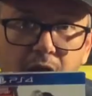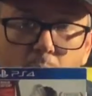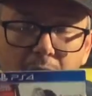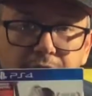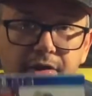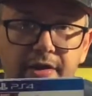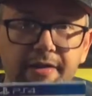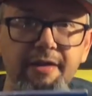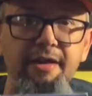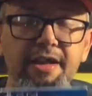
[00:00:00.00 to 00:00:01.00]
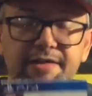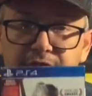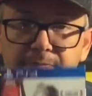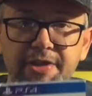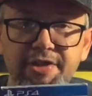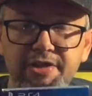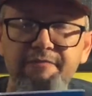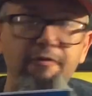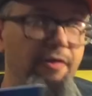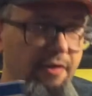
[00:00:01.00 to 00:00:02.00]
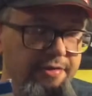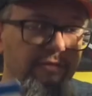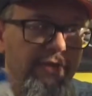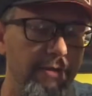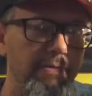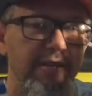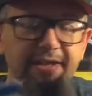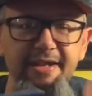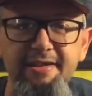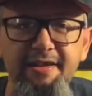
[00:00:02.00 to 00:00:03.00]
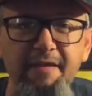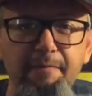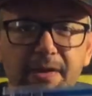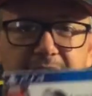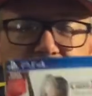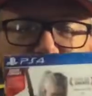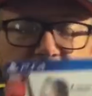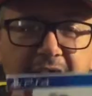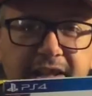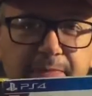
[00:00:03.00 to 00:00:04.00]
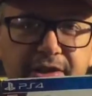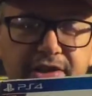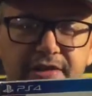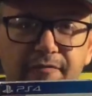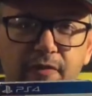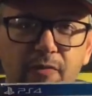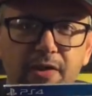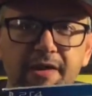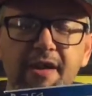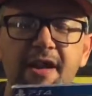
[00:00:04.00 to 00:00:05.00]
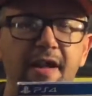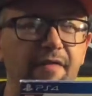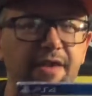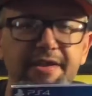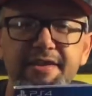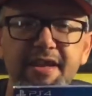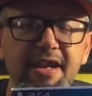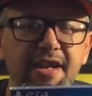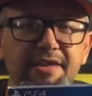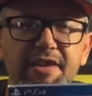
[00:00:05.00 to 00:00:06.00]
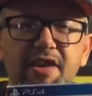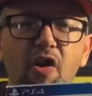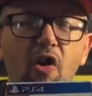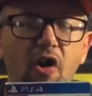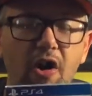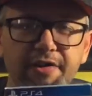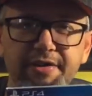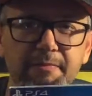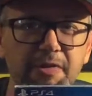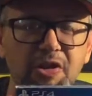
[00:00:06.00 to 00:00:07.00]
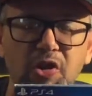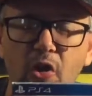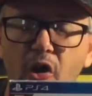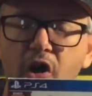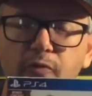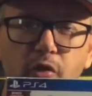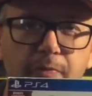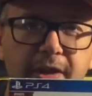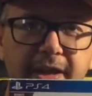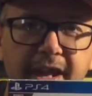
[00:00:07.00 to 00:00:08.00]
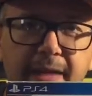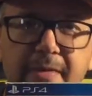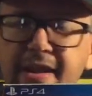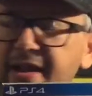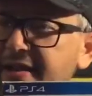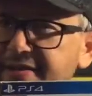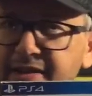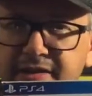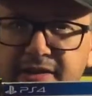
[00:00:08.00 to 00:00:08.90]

Wild Hunt. It's for the PlayStation 4, it's also on the PC and stuff, but I got the PlayStation 4 one. This is an awesome, long role-playing game. It's not a